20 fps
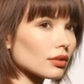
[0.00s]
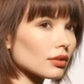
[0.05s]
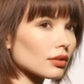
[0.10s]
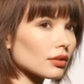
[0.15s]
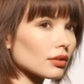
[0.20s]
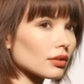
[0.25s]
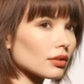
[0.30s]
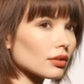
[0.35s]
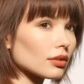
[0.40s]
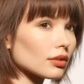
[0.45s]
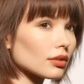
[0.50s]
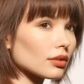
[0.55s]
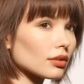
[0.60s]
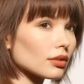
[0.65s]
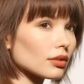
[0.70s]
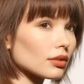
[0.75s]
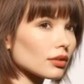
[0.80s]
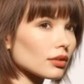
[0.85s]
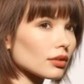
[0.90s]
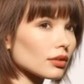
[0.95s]

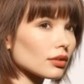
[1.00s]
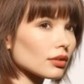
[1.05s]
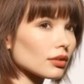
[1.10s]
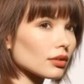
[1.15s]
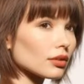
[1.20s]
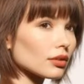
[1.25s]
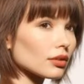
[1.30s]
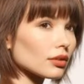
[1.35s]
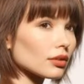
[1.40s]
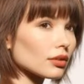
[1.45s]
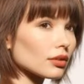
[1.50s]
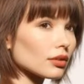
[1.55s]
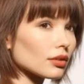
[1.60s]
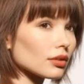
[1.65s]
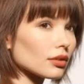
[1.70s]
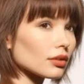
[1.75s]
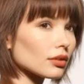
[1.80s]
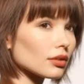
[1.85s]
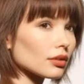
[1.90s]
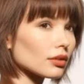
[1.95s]

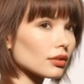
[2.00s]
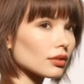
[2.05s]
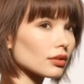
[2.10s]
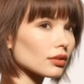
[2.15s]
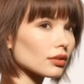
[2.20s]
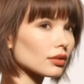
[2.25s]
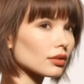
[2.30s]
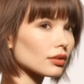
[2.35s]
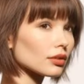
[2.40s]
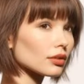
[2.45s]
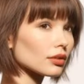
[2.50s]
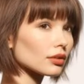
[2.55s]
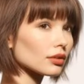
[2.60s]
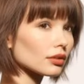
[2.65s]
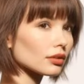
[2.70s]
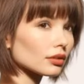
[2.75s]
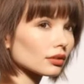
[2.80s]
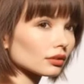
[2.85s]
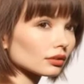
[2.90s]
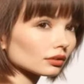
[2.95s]
(silence)